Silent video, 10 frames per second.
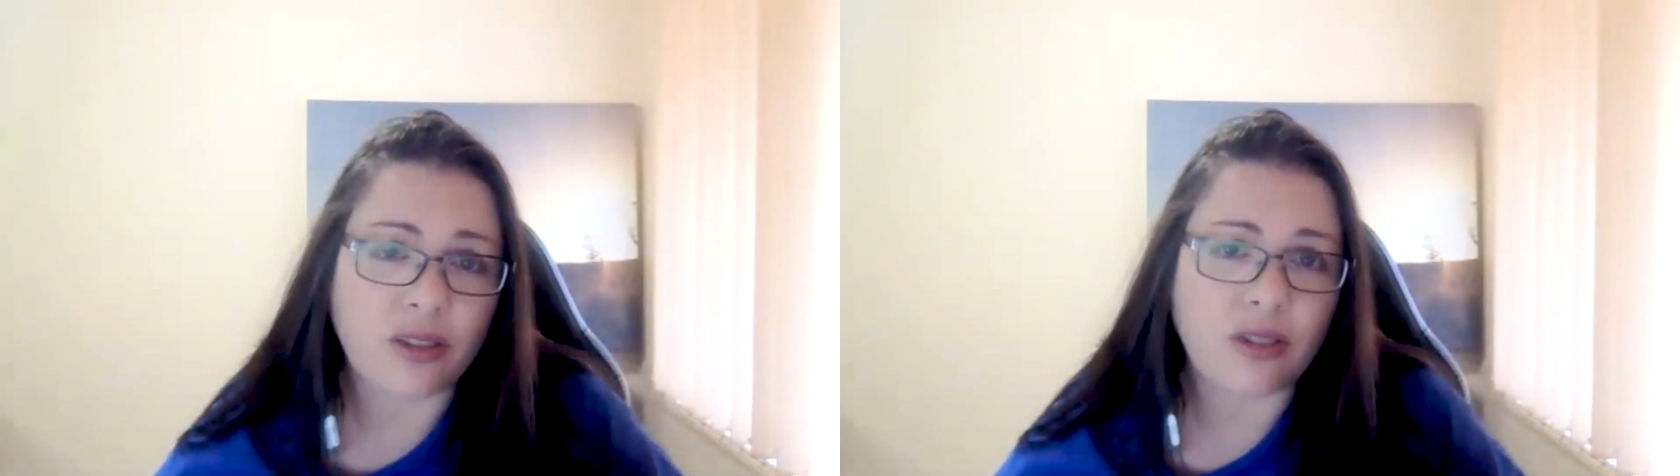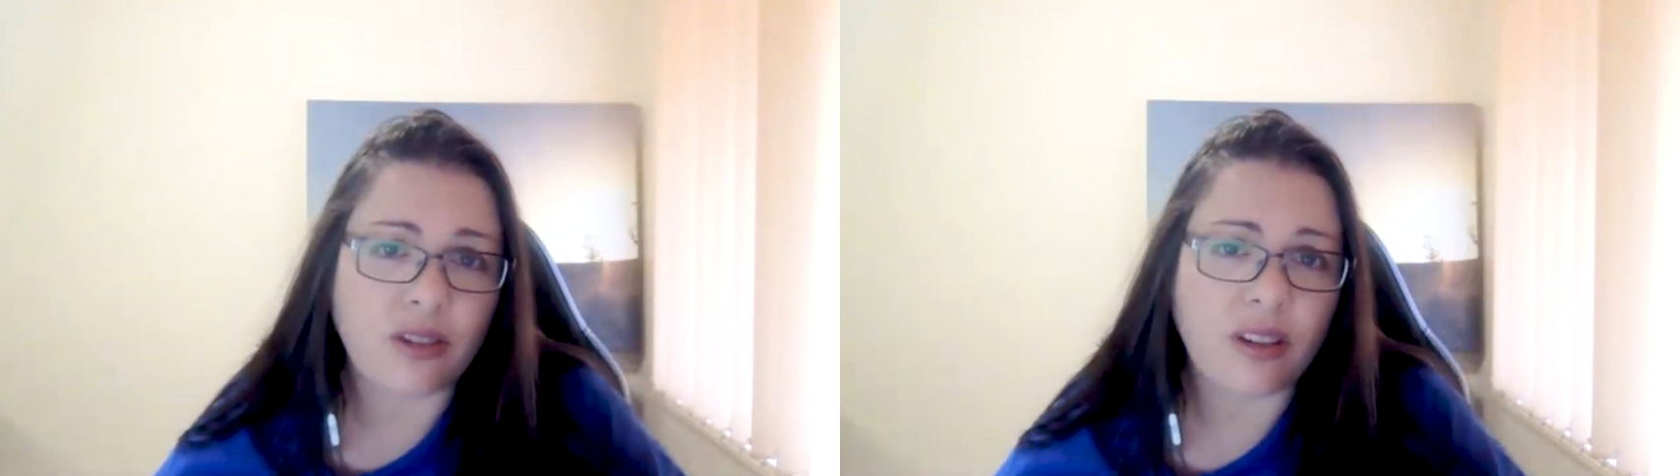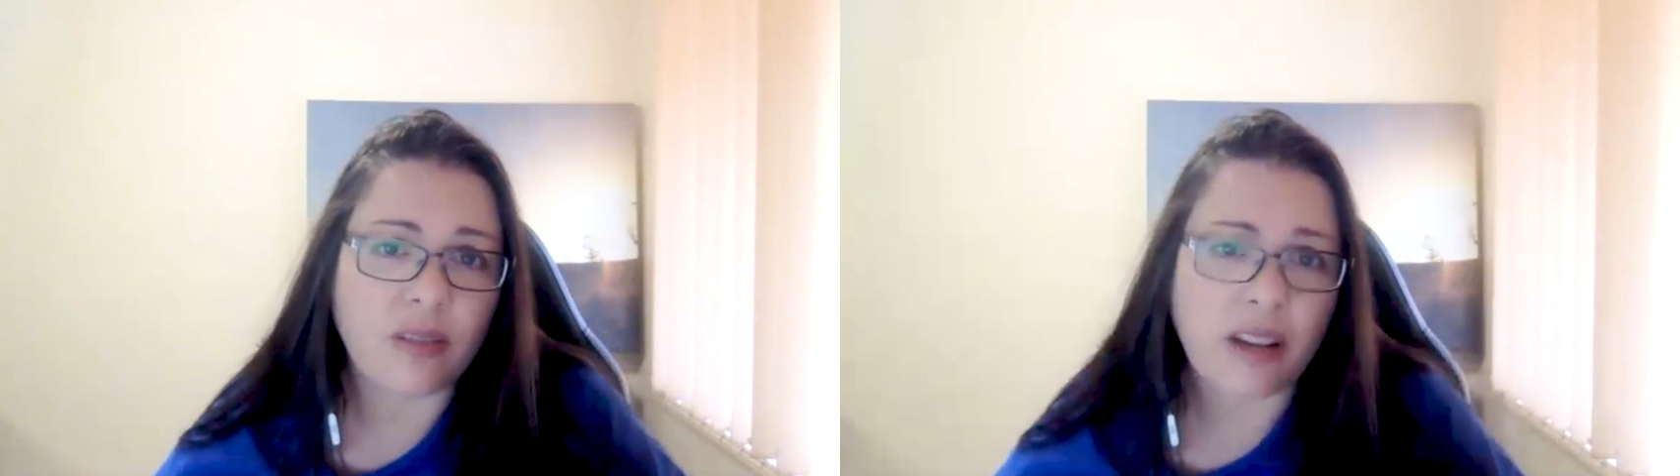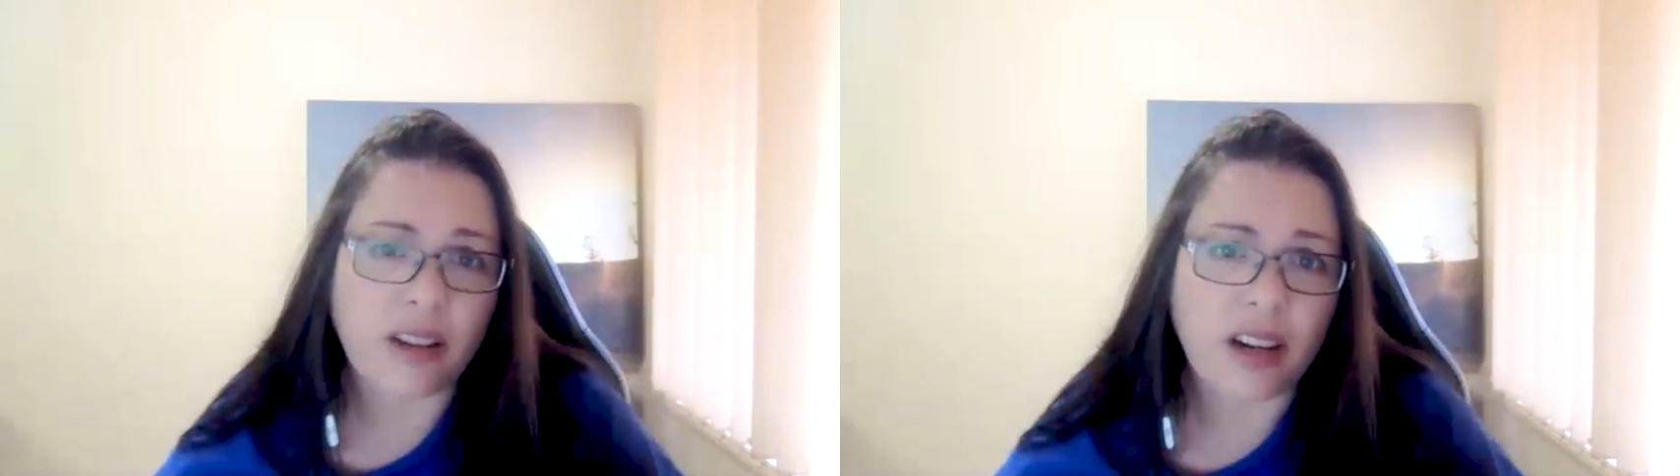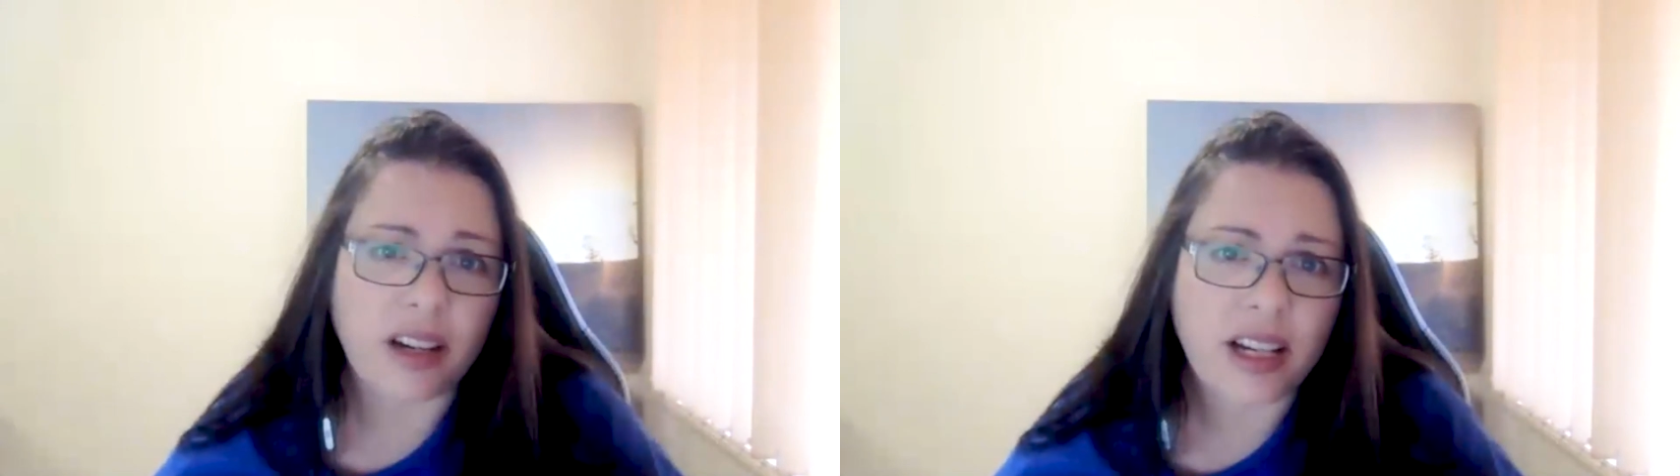to chronic
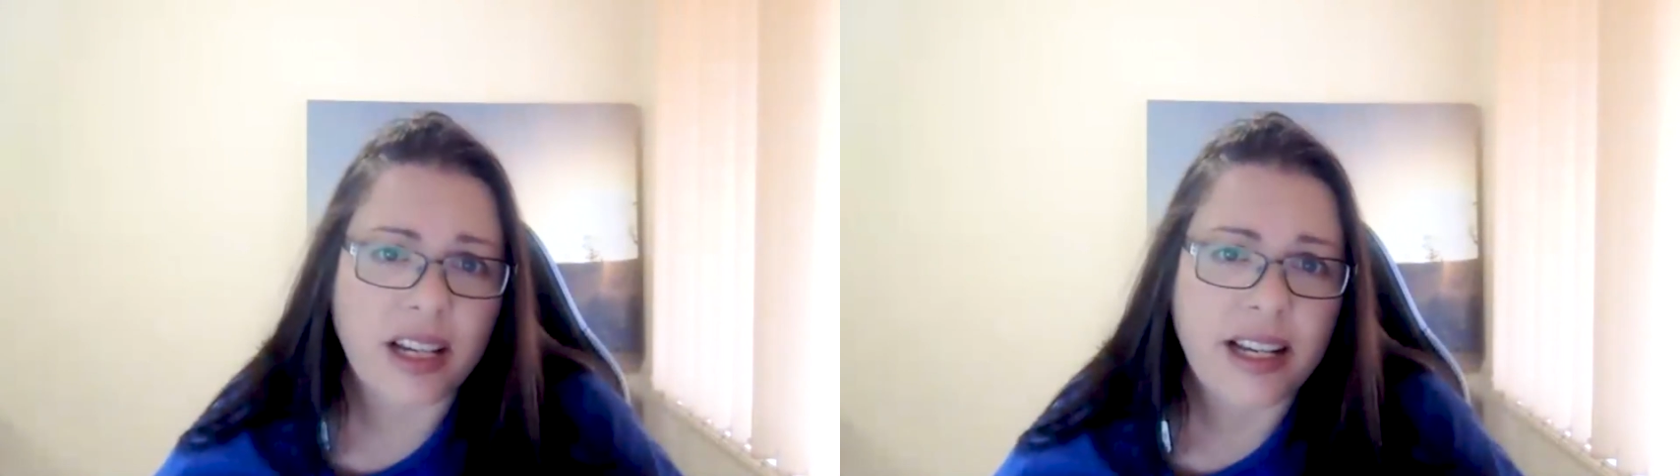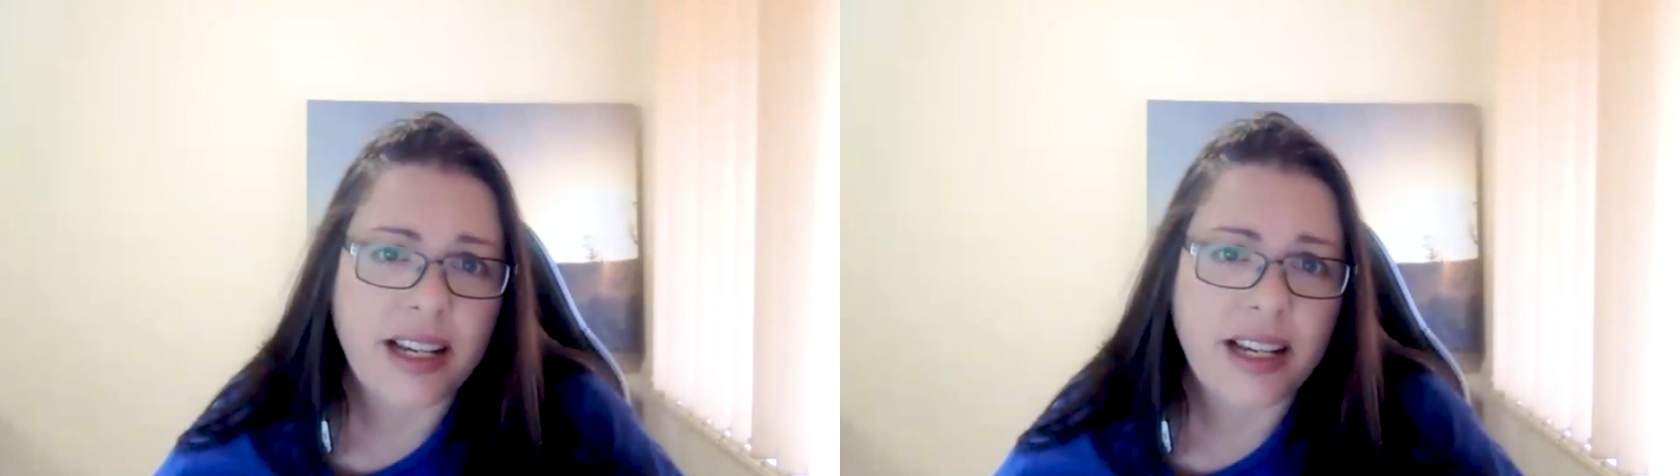migraine,